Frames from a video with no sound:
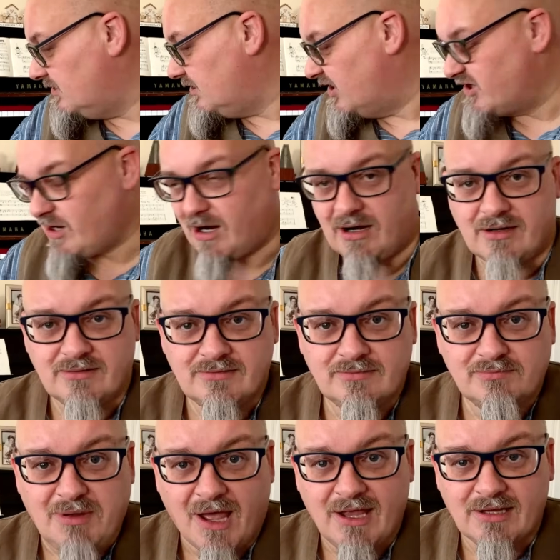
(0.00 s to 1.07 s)
yarn
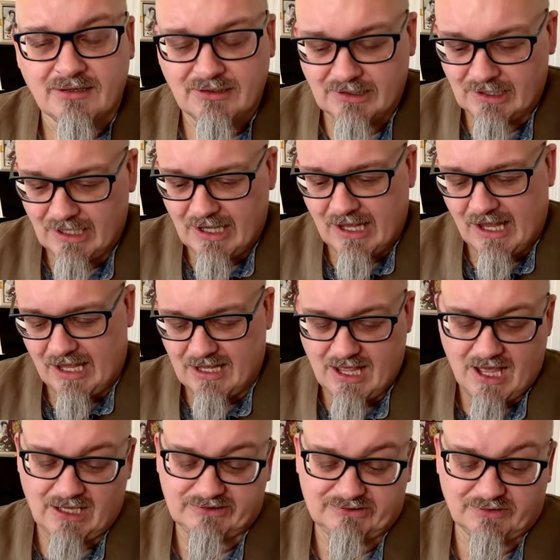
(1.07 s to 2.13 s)
pile, I
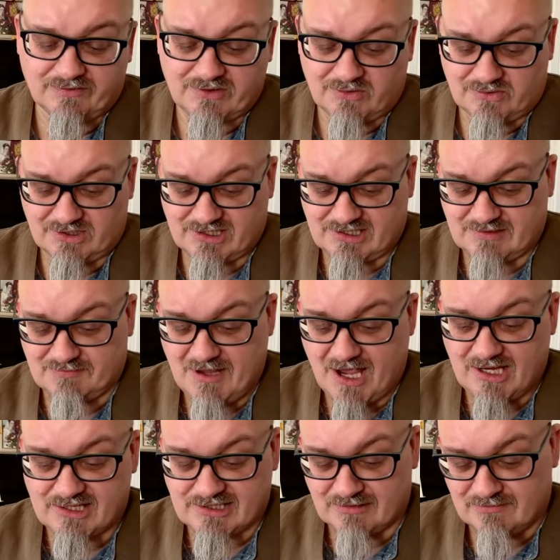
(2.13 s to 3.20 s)
had to, of course,
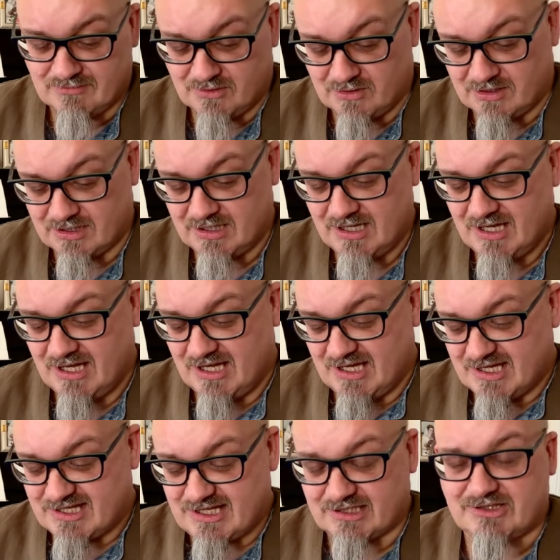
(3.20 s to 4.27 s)
buy some more
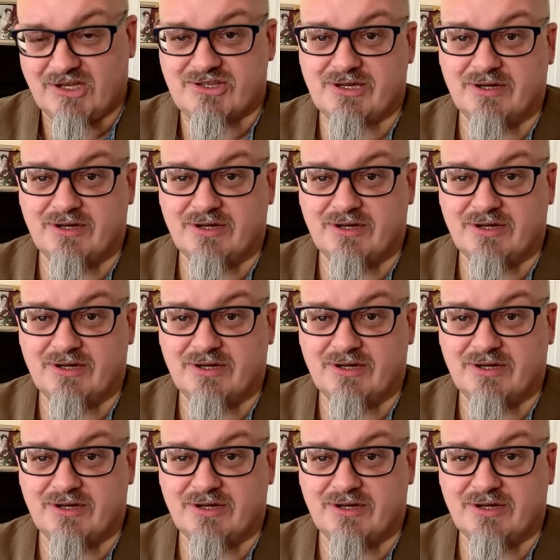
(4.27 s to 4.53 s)
signature